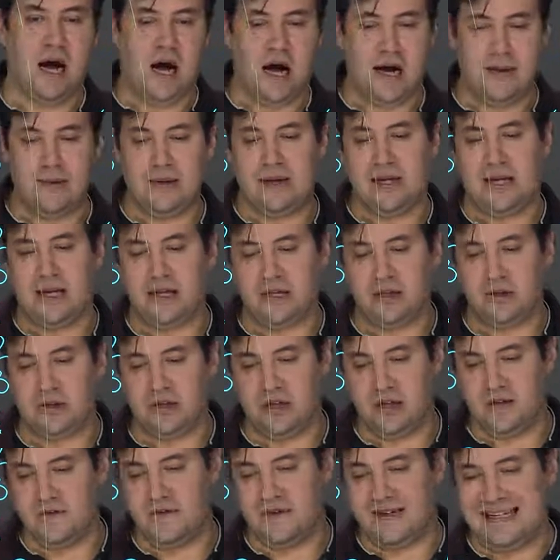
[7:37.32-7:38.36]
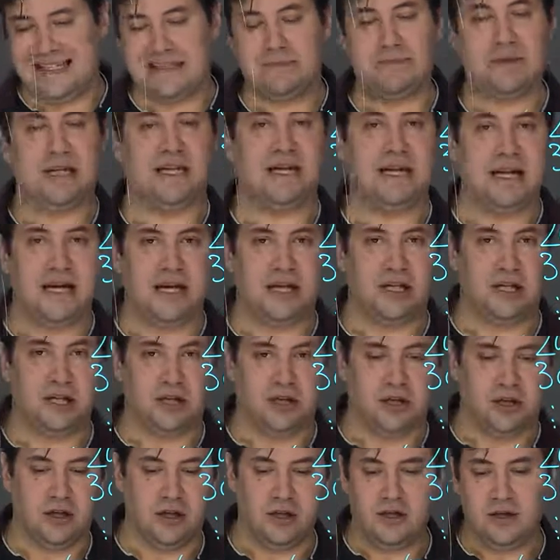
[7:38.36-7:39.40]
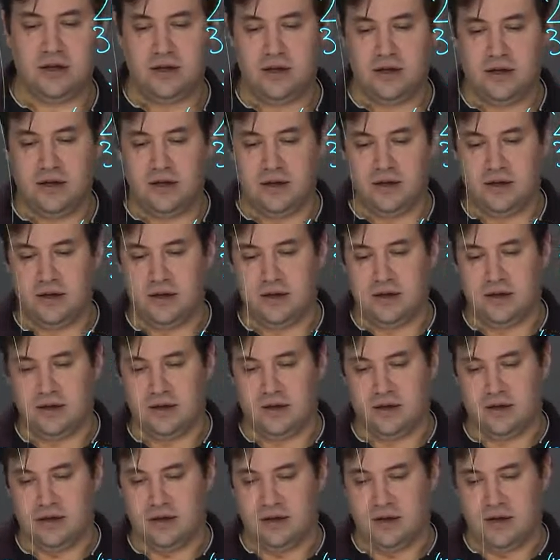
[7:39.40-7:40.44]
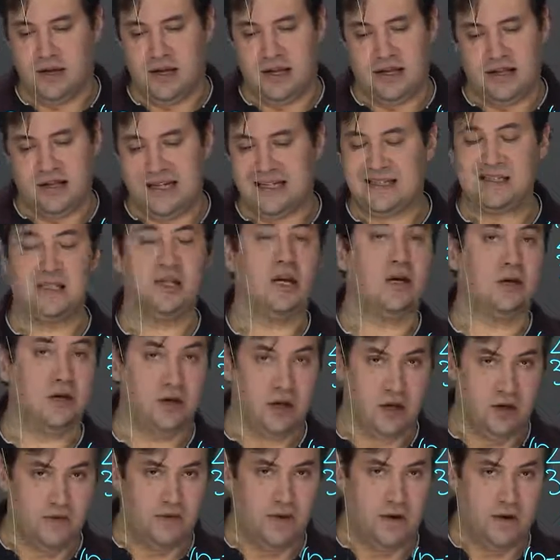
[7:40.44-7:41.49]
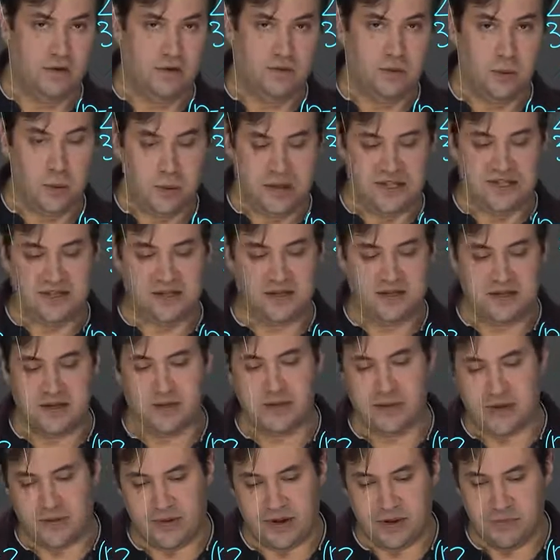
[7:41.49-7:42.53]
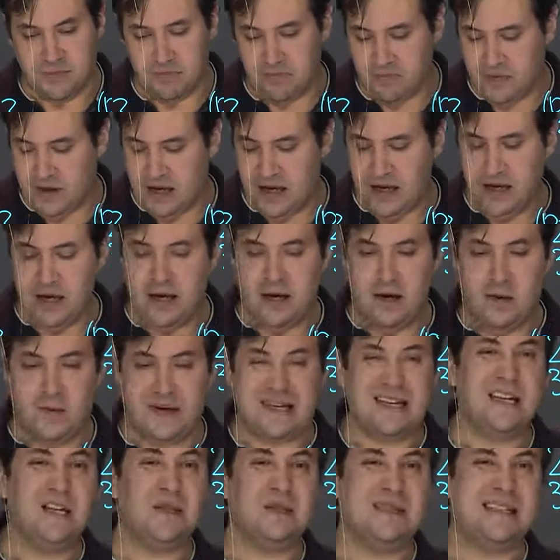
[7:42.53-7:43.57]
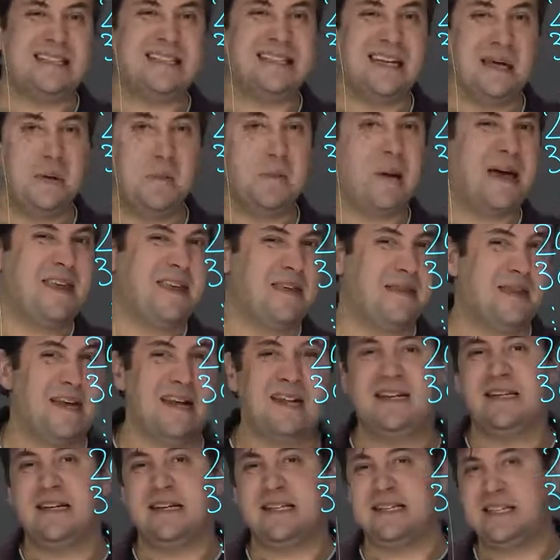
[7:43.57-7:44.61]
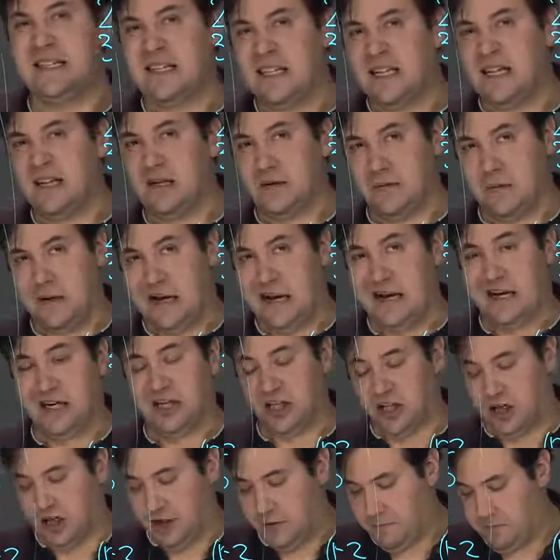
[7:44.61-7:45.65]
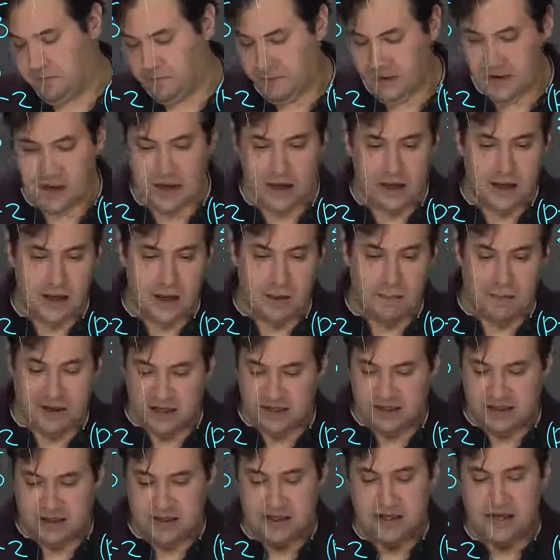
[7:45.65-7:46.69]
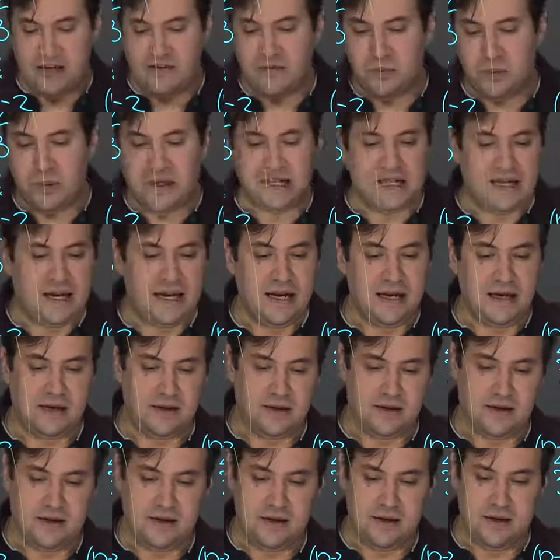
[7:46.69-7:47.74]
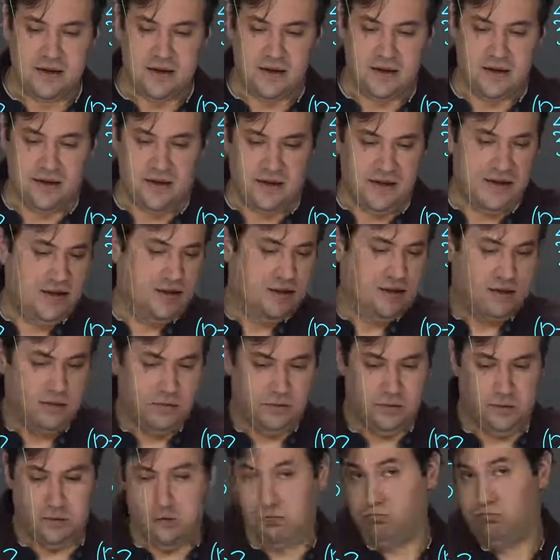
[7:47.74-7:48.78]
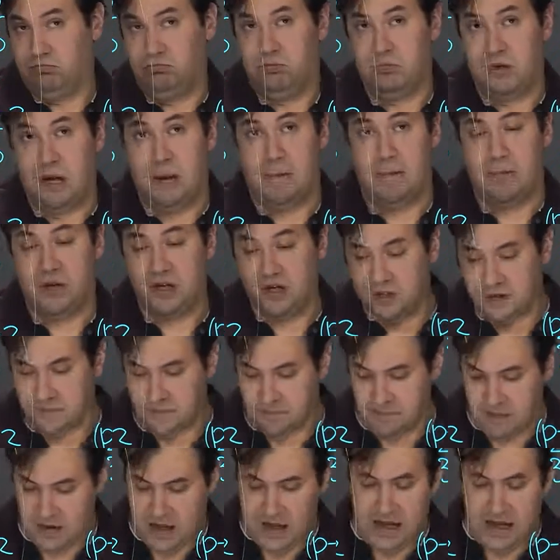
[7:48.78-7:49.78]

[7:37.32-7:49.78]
I would like to give an explanation that does not involve Wilson's theorem. We can use the same method as here, actually, because if we take these two numbers